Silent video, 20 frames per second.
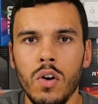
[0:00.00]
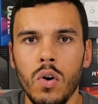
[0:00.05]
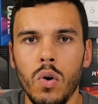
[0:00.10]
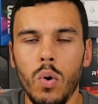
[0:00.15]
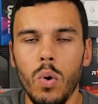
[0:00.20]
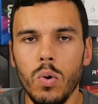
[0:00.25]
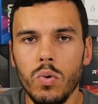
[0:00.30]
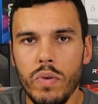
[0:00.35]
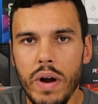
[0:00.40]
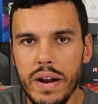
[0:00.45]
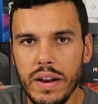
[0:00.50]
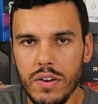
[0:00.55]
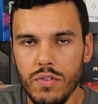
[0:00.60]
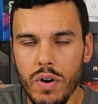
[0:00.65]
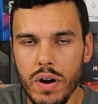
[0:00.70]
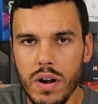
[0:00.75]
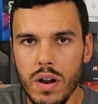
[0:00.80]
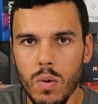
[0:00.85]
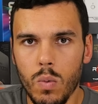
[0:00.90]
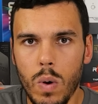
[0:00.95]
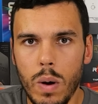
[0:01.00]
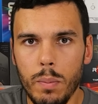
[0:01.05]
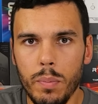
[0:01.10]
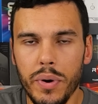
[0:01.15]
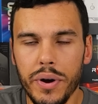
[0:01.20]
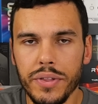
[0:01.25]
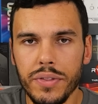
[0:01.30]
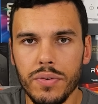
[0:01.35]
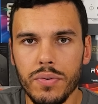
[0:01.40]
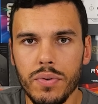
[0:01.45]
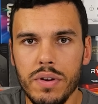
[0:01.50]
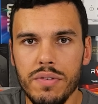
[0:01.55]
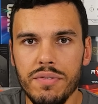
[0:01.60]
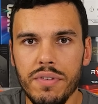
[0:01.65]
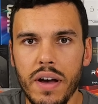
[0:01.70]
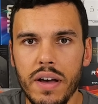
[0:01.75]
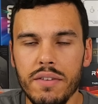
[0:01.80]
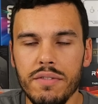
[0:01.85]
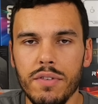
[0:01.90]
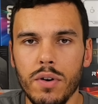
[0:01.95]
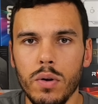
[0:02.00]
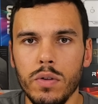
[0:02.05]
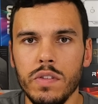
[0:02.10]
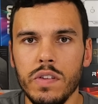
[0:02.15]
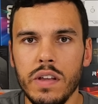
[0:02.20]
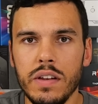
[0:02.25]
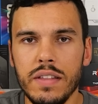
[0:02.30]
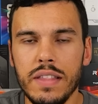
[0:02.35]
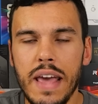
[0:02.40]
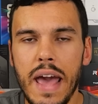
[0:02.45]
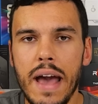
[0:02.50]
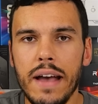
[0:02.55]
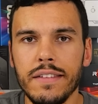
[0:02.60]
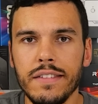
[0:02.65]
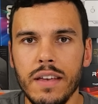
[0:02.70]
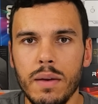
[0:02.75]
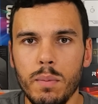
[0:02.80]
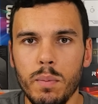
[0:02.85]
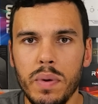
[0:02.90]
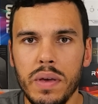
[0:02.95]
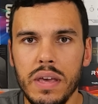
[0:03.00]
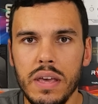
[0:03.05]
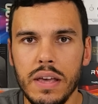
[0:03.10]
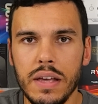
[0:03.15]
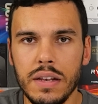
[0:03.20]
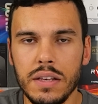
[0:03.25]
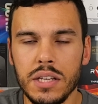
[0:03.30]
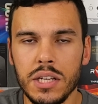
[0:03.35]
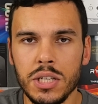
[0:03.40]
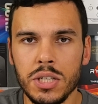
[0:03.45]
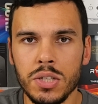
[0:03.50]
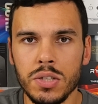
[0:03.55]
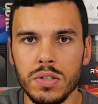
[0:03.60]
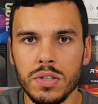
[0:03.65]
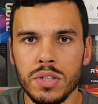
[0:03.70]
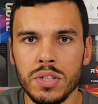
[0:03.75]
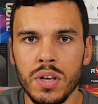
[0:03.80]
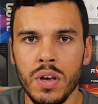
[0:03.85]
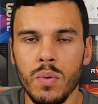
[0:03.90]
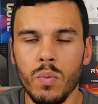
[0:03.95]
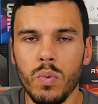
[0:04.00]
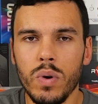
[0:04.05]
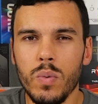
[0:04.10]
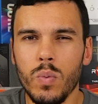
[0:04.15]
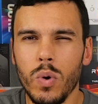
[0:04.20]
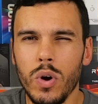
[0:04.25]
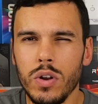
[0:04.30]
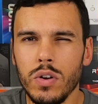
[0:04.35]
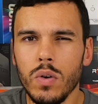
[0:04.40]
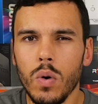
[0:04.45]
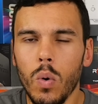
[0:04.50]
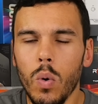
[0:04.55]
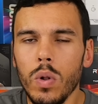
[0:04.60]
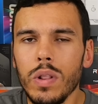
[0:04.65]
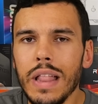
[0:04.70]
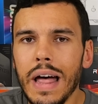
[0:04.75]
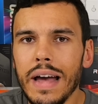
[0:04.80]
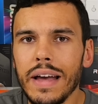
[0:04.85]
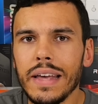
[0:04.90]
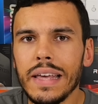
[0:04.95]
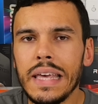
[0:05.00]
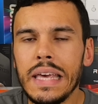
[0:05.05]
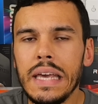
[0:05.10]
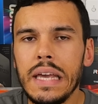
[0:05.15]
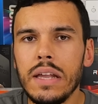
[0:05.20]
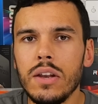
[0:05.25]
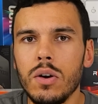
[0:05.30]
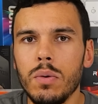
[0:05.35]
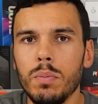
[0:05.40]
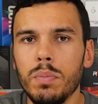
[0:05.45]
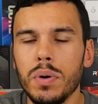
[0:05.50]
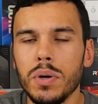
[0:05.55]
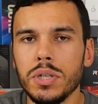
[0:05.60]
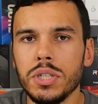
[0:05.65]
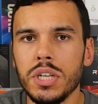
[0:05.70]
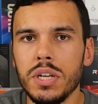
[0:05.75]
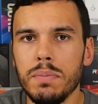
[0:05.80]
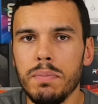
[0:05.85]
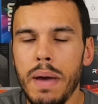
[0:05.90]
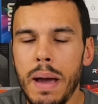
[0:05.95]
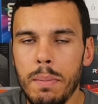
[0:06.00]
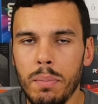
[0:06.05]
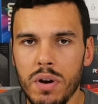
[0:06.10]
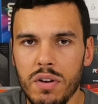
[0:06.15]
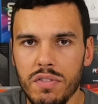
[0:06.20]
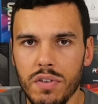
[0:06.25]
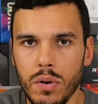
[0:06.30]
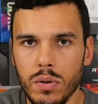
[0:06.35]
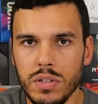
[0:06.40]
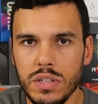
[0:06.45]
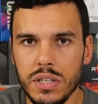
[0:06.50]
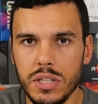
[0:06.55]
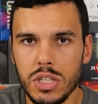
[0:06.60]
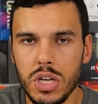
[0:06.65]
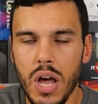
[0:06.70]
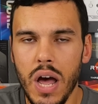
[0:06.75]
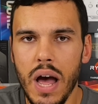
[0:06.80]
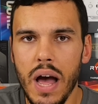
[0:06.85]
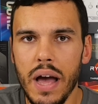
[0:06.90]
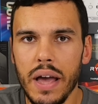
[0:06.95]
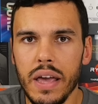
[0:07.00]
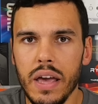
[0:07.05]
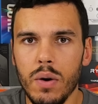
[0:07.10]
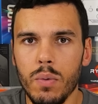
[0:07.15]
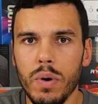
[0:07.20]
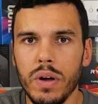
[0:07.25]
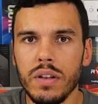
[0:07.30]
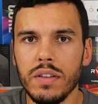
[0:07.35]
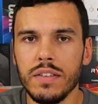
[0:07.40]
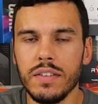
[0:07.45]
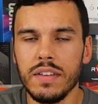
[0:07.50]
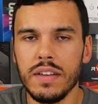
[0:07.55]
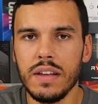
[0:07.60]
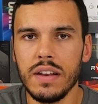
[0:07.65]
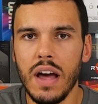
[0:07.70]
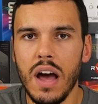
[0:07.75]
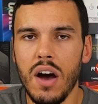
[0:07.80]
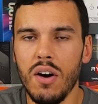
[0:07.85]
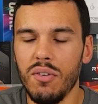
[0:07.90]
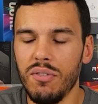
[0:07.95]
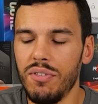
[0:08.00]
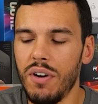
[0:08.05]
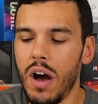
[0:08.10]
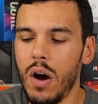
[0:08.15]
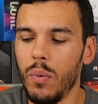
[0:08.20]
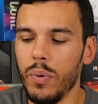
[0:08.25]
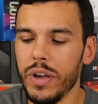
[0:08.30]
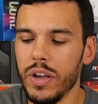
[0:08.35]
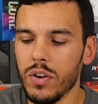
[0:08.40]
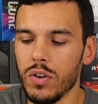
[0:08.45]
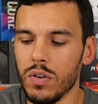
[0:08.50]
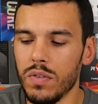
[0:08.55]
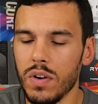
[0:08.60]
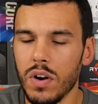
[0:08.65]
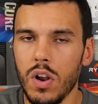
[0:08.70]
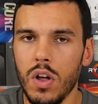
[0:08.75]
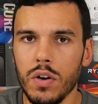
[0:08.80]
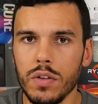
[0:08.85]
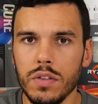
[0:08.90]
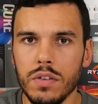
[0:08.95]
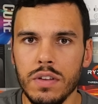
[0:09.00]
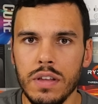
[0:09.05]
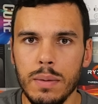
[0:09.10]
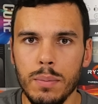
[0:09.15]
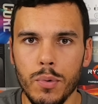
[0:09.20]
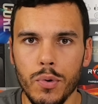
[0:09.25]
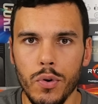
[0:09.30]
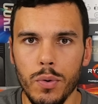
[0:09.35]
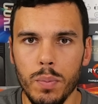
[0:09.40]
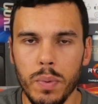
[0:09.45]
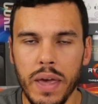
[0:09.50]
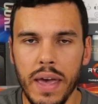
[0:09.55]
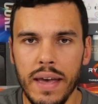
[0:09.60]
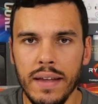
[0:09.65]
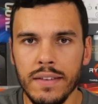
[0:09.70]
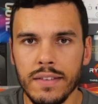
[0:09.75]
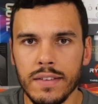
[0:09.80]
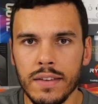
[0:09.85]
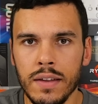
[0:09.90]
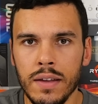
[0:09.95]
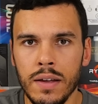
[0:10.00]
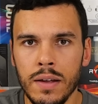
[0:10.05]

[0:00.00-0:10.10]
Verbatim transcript: Already running at 1.35 volts under the XMP conditions, we weren't all that keen on pushing memory voltage higher when seeing how far we could overclock the Team Group kit.